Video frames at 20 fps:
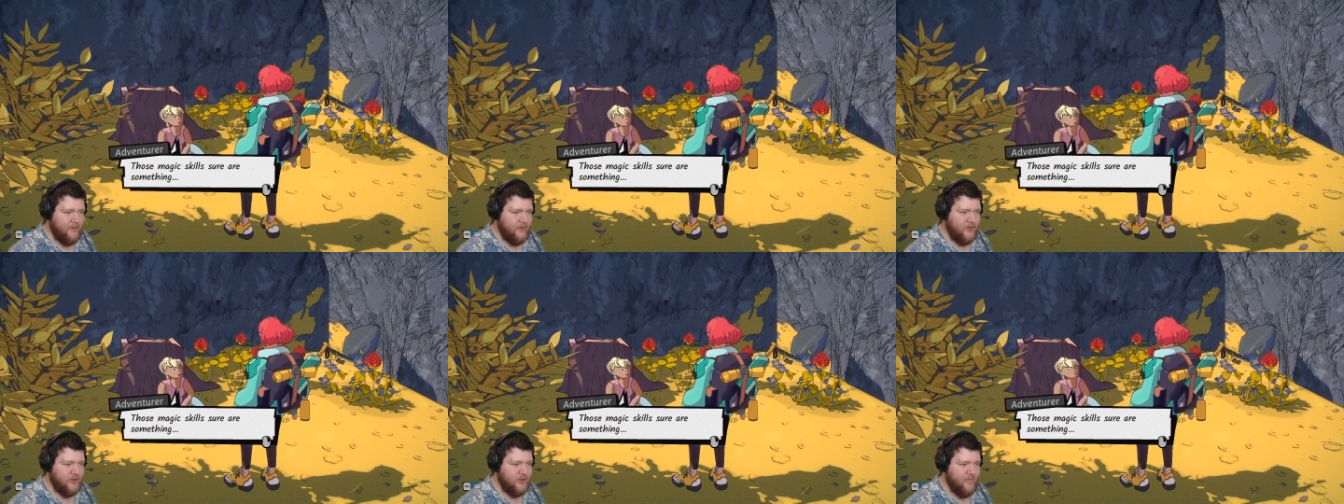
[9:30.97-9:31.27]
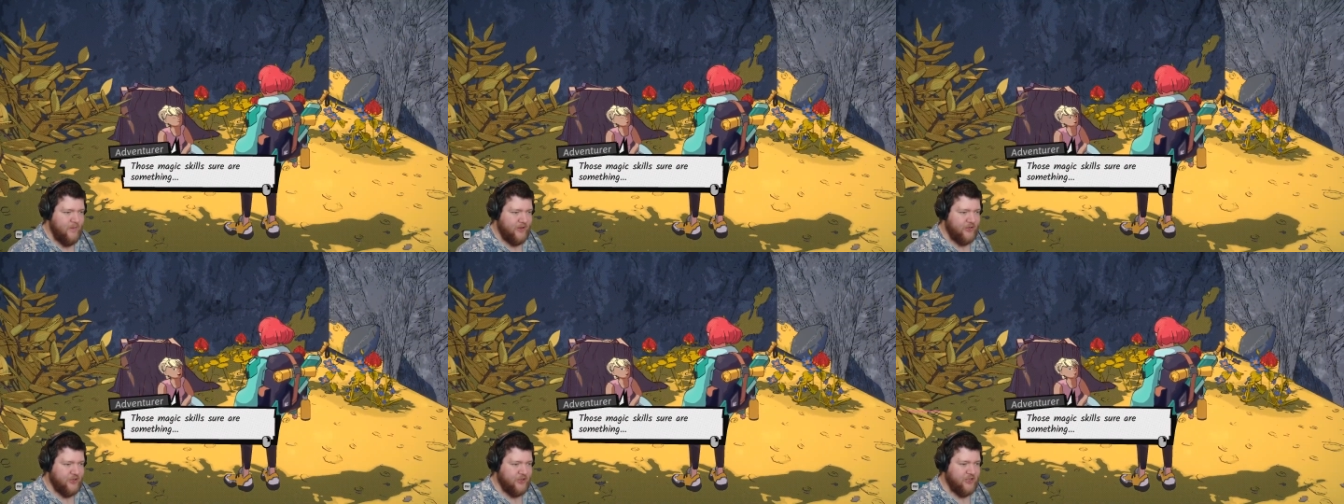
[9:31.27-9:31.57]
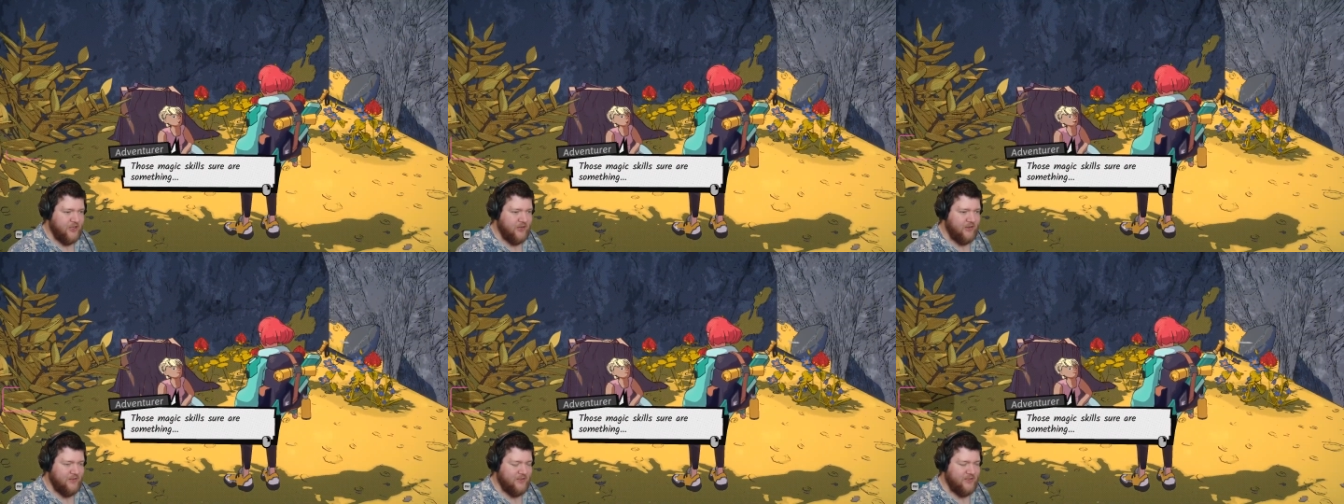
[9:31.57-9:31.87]
Those
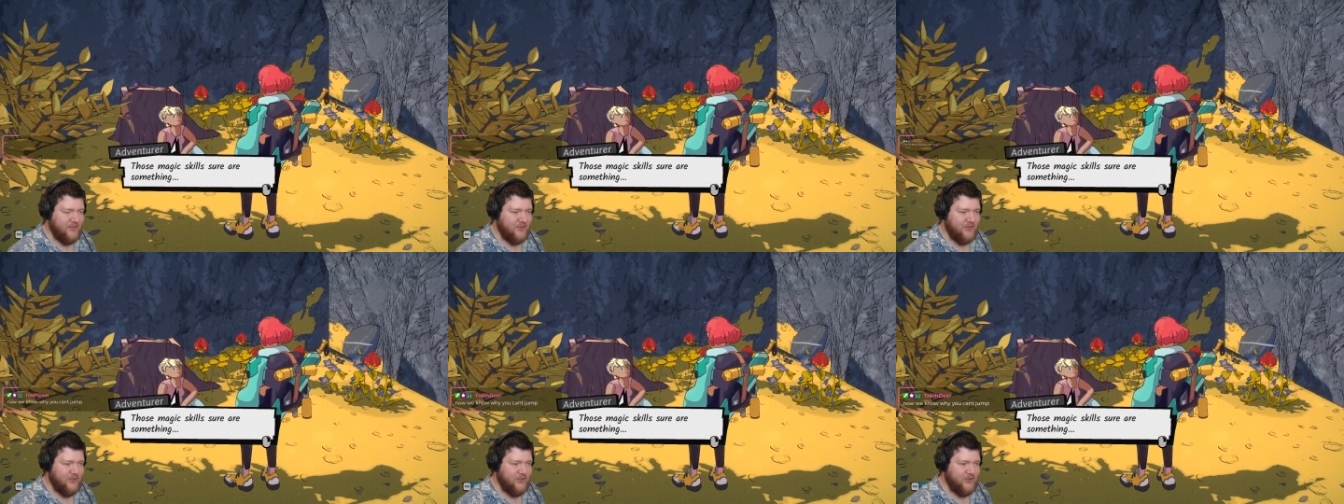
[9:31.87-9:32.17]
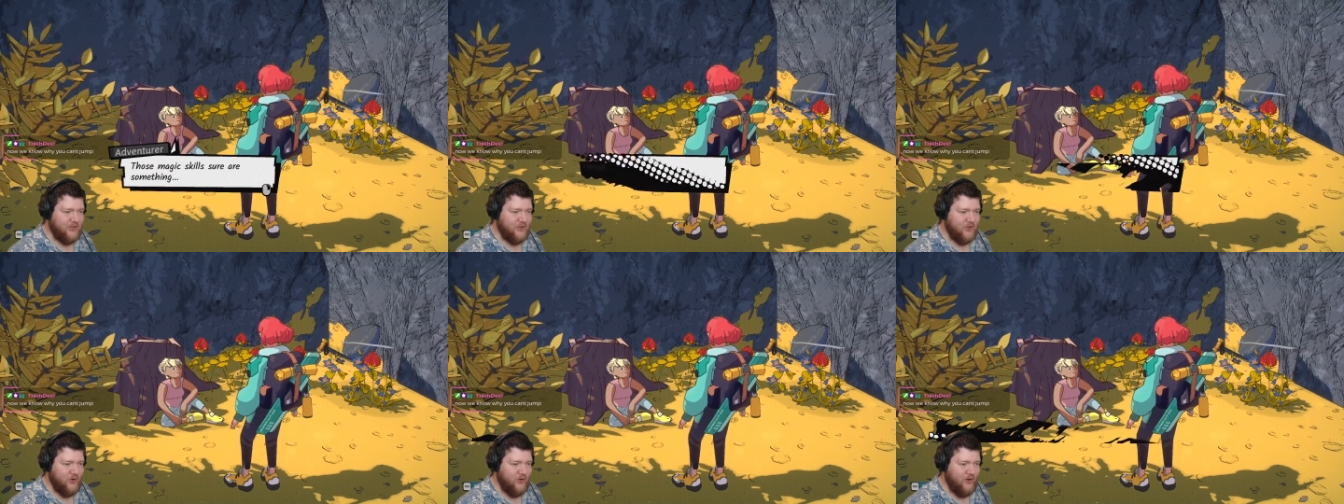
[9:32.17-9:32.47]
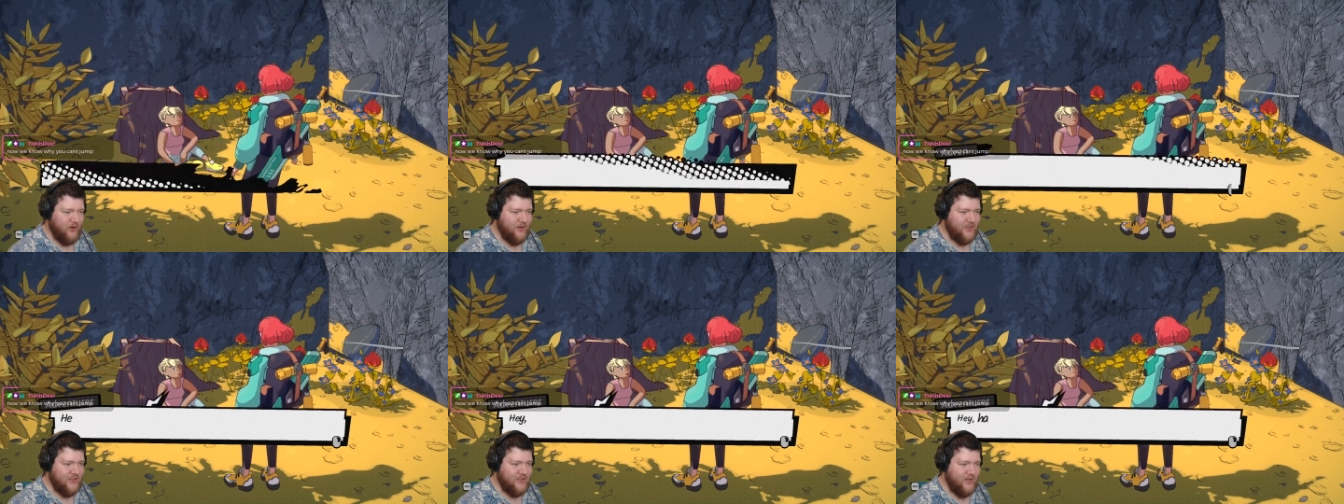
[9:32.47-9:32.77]
magic kills
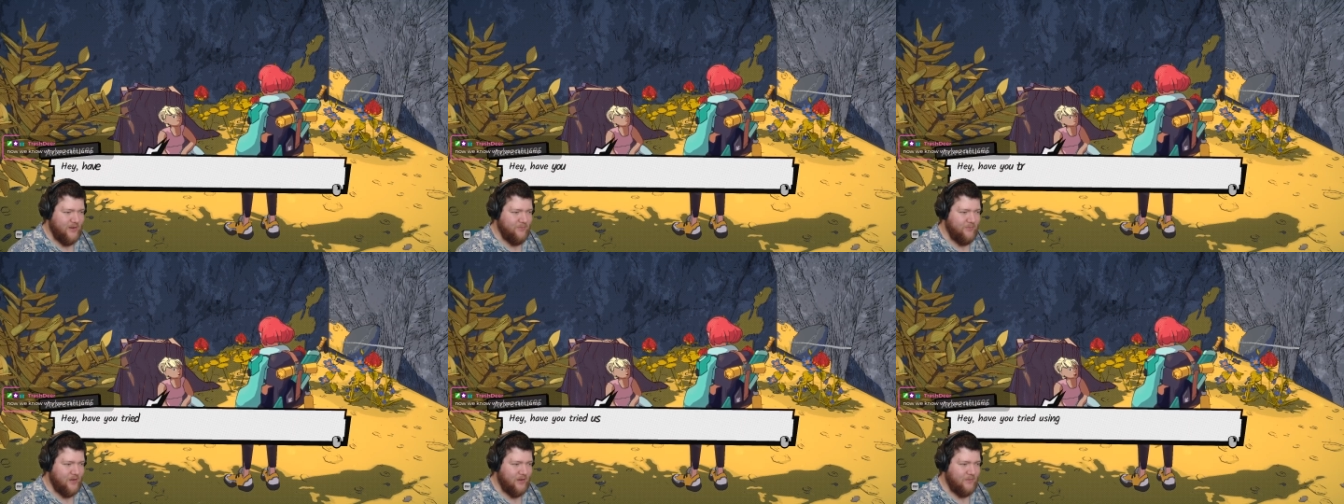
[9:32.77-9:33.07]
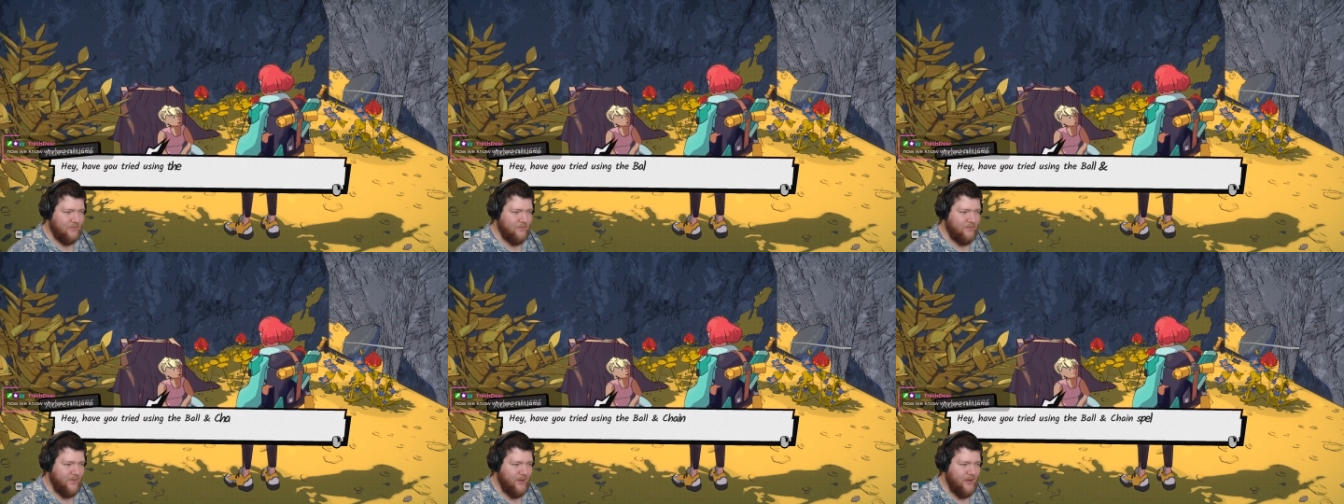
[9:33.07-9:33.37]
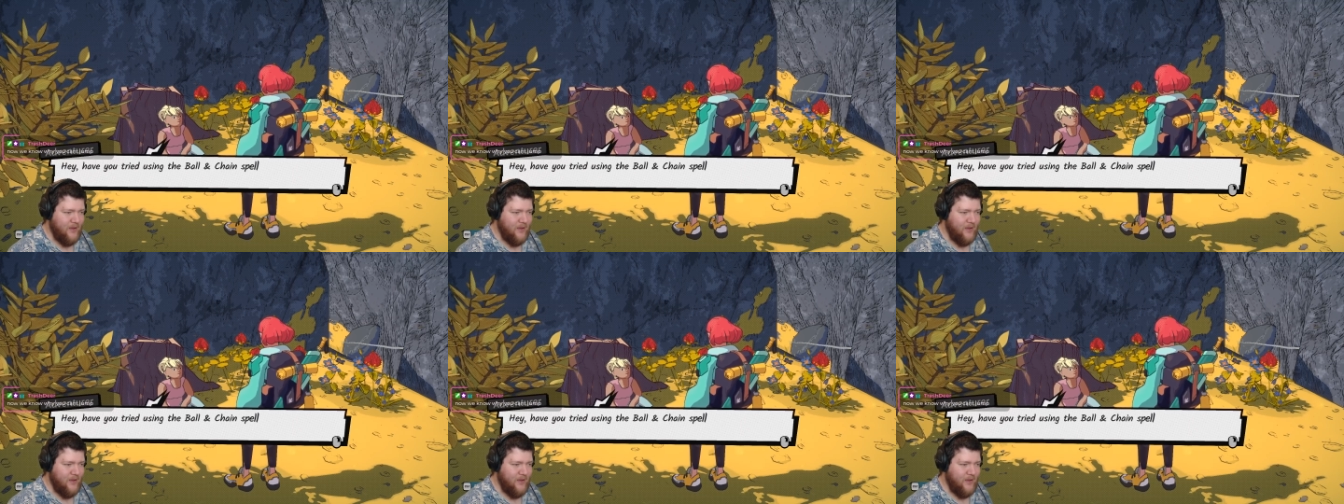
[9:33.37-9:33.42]
sure are something.